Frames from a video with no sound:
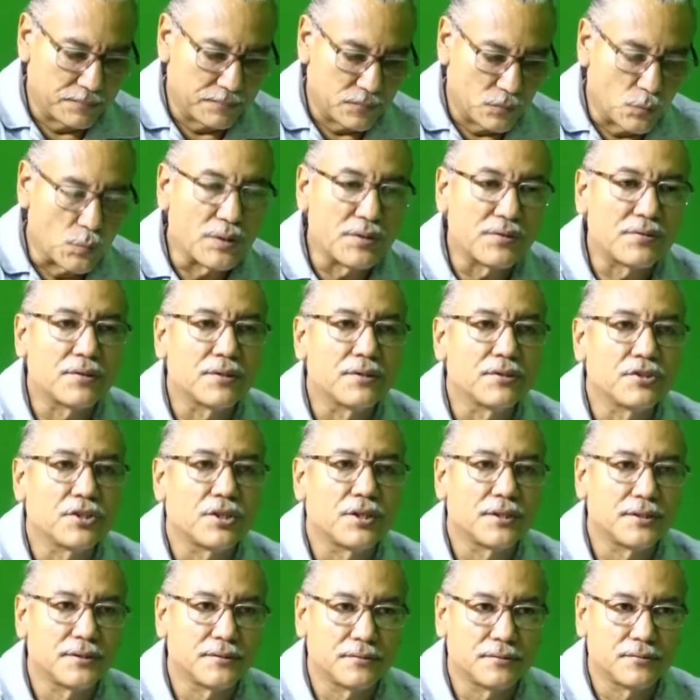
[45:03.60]
Winston
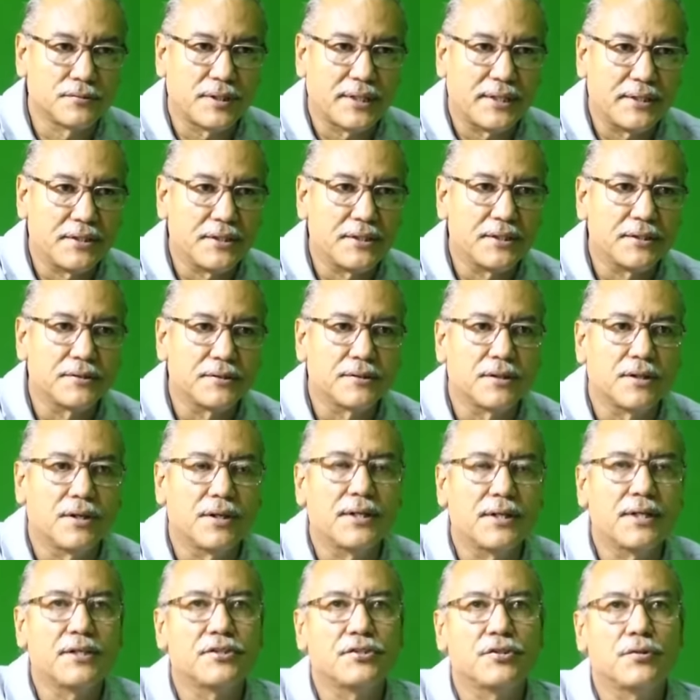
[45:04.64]
Jordan right here
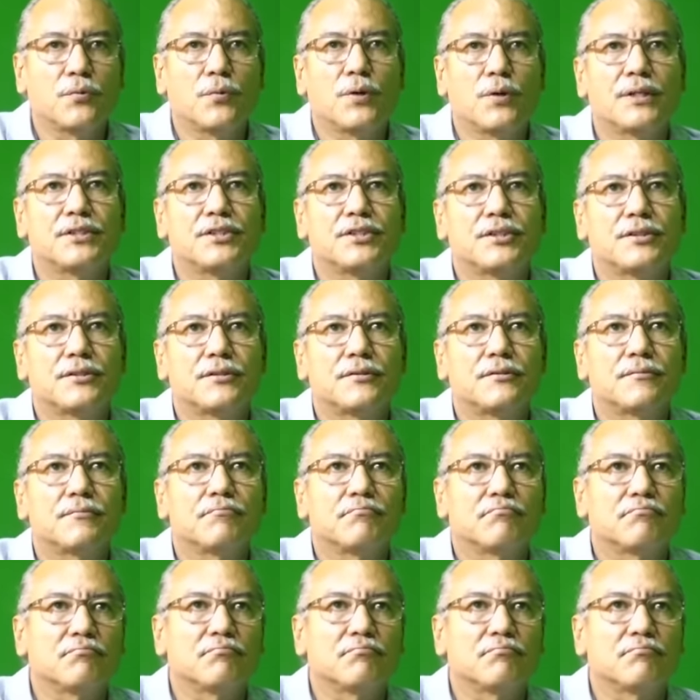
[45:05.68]
on Nation Watch.